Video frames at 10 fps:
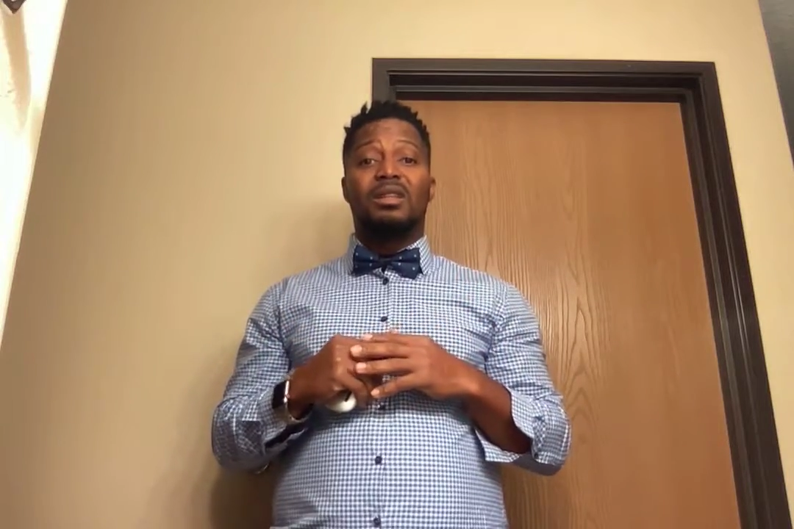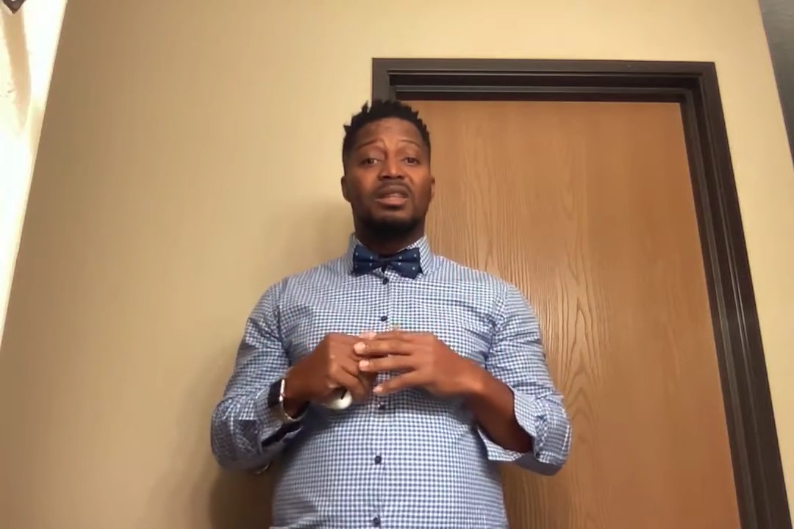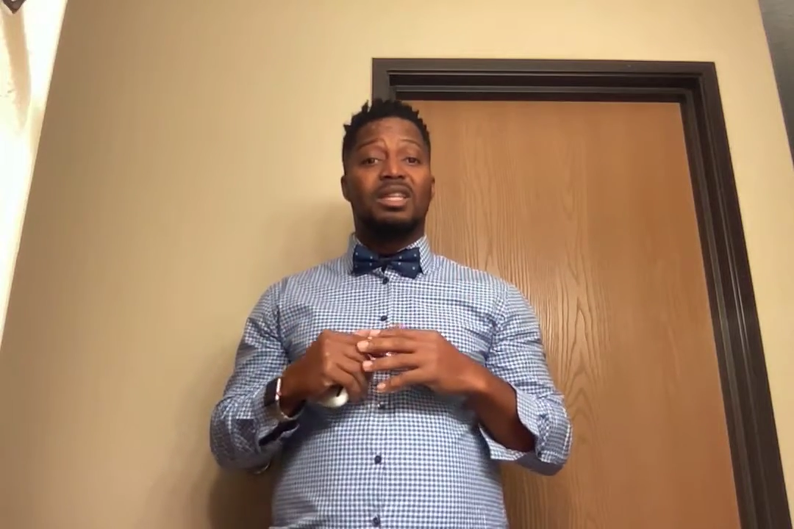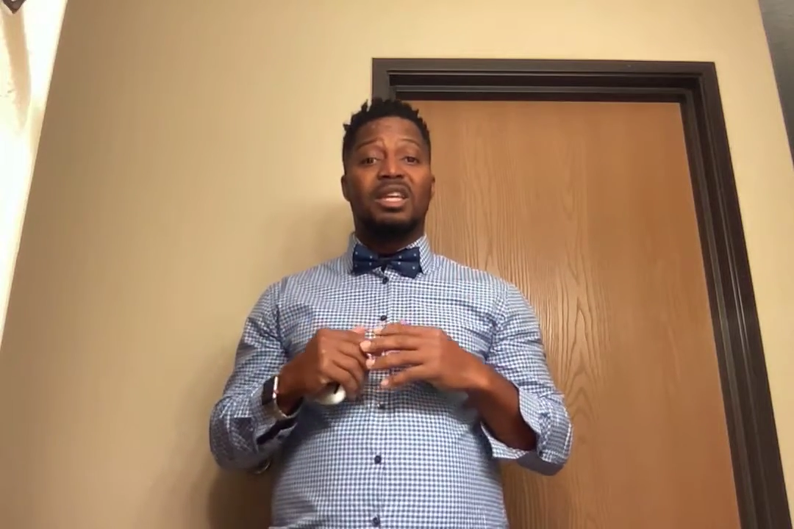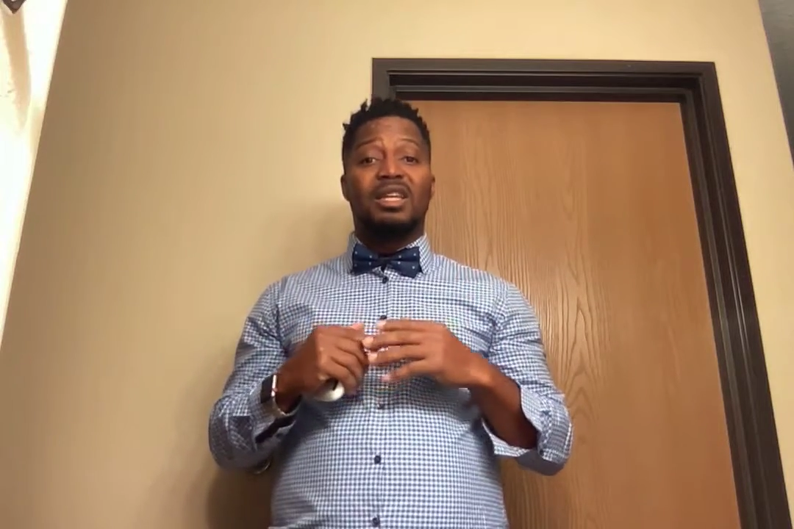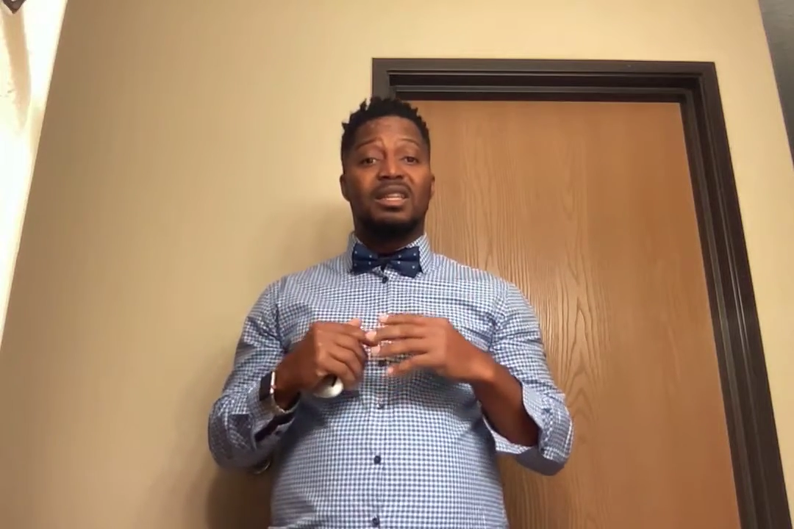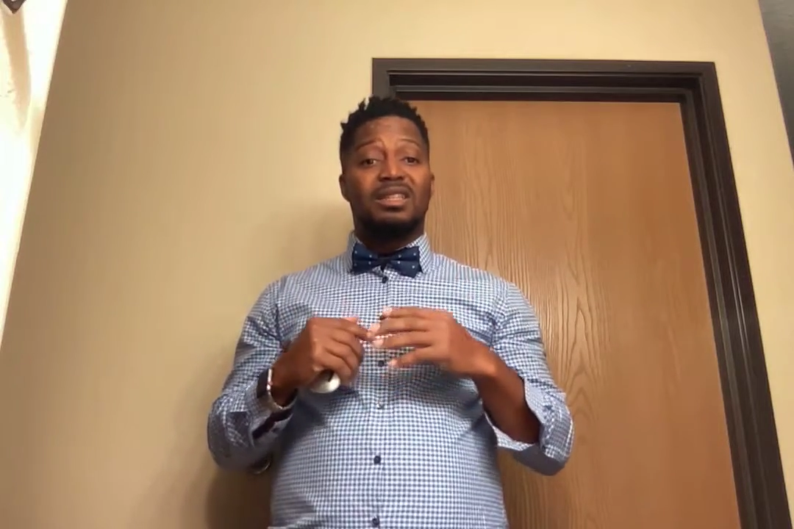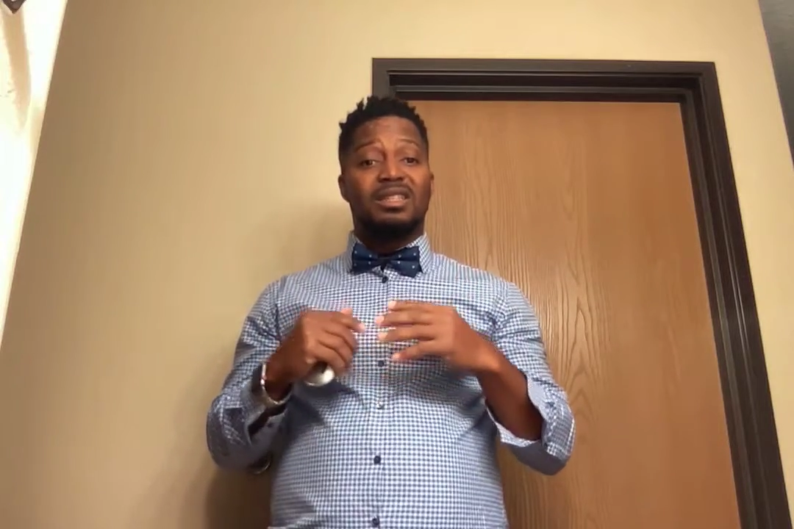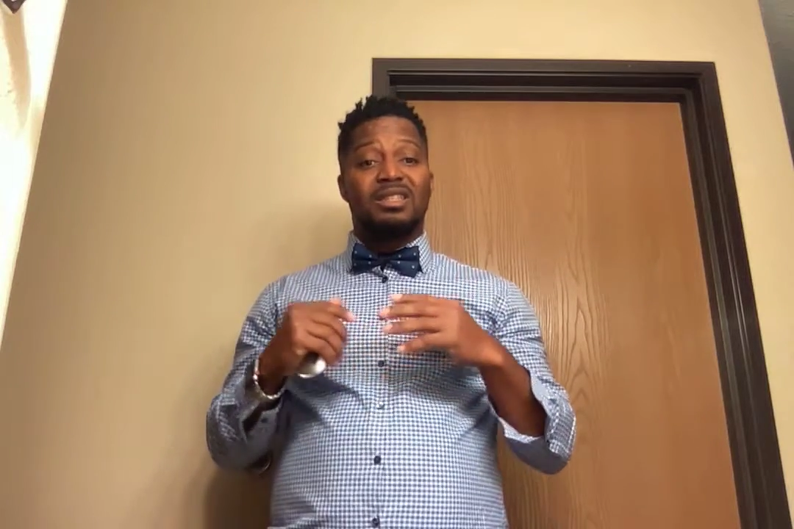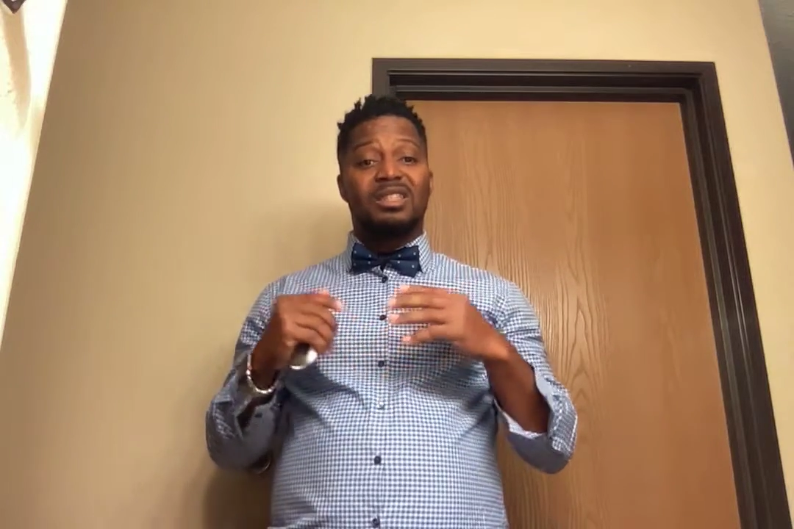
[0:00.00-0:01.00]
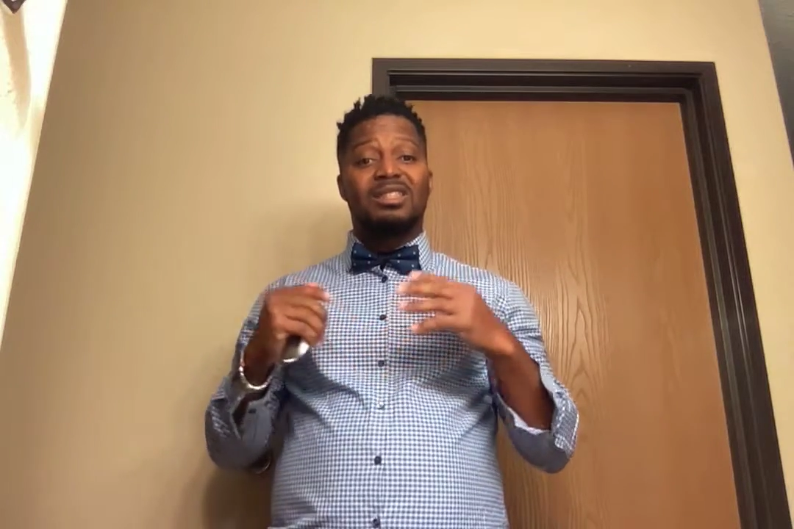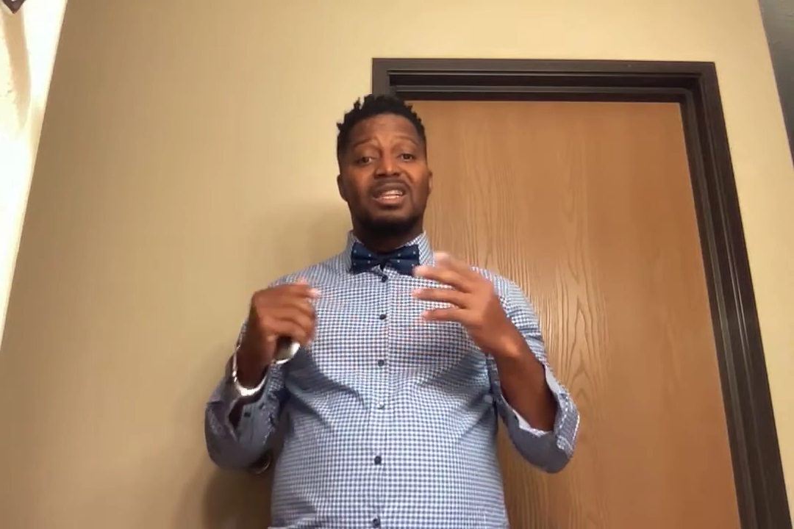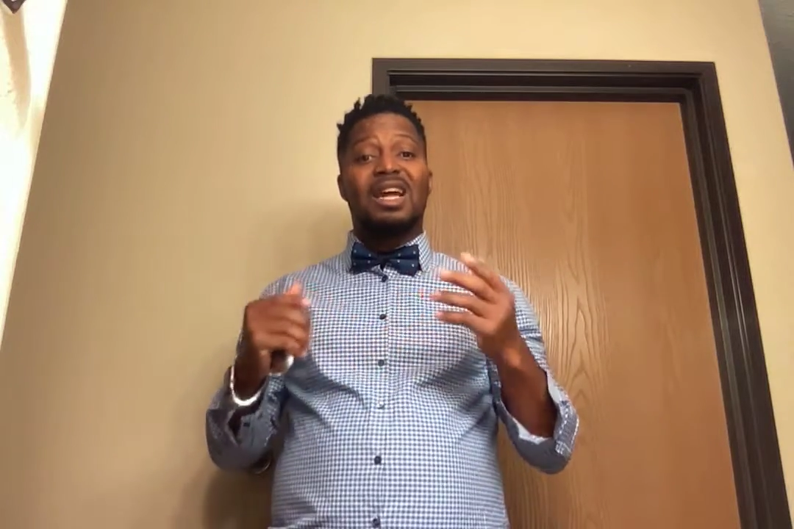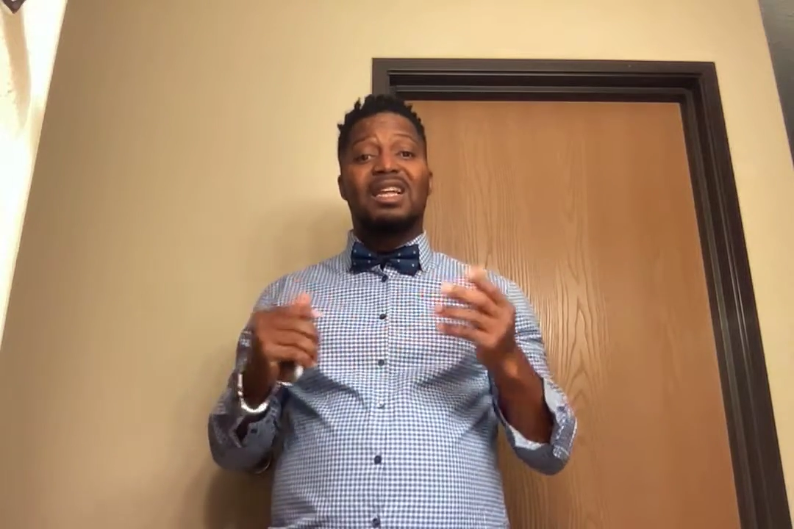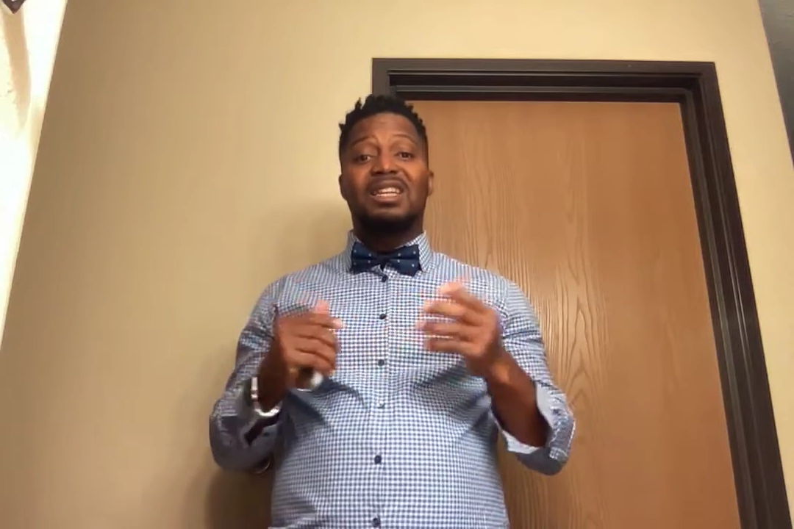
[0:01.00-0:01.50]
It is
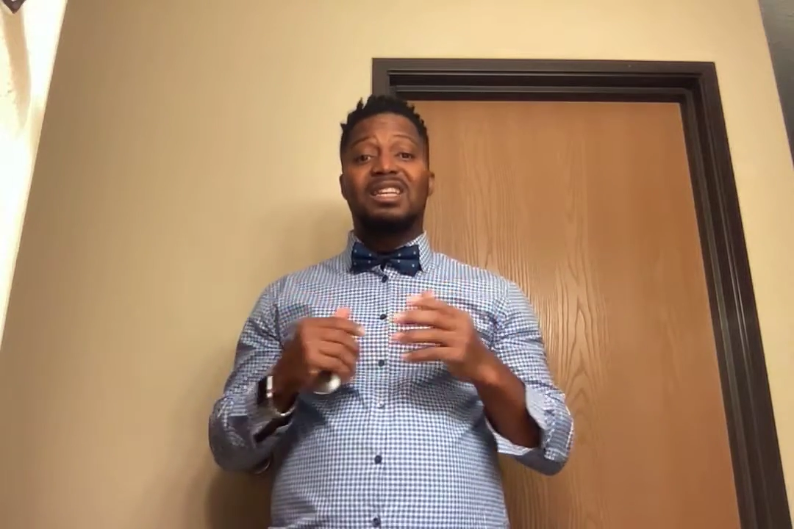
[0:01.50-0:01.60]
likely